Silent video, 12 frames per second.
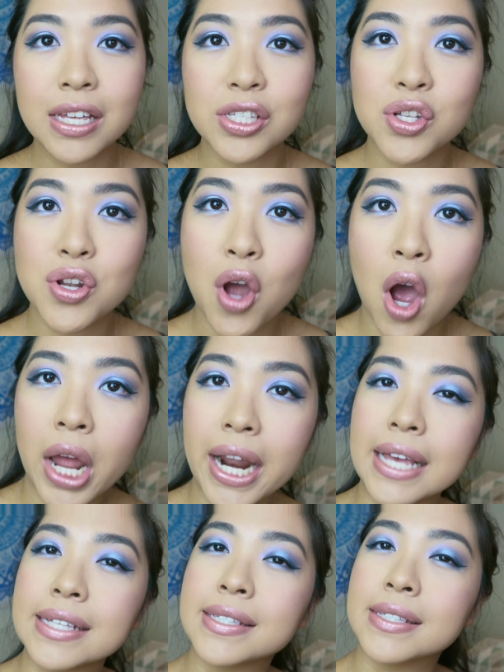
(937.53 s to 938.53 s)
It's not
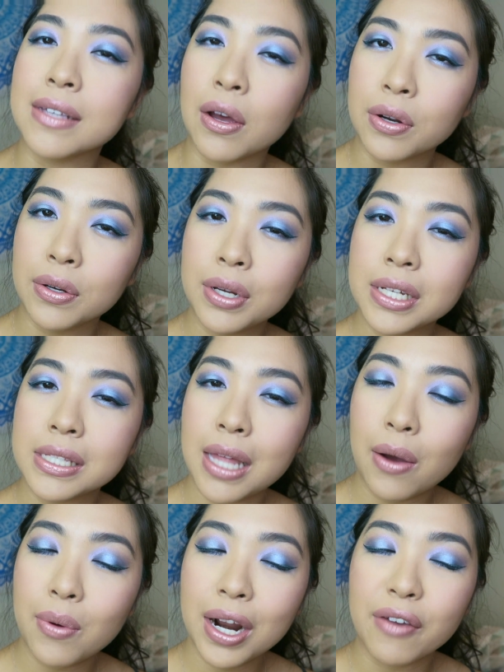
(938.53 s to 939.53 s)
as subtle as
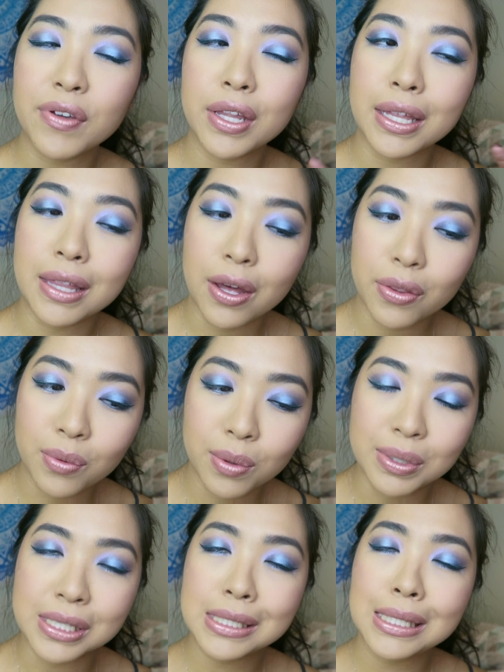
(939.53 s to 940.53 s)
that one. I feel like the other
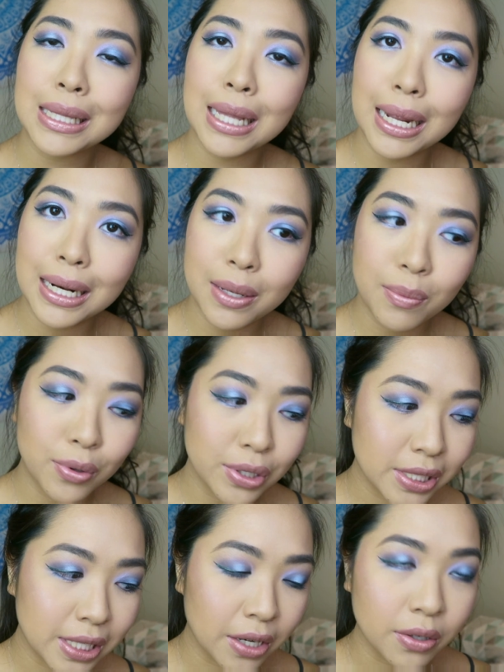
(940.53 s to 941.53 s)
one was slightly
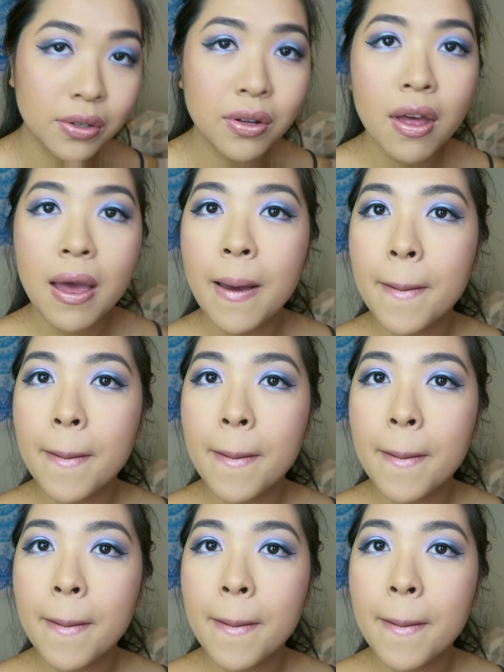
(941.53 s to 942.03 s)
more subtle,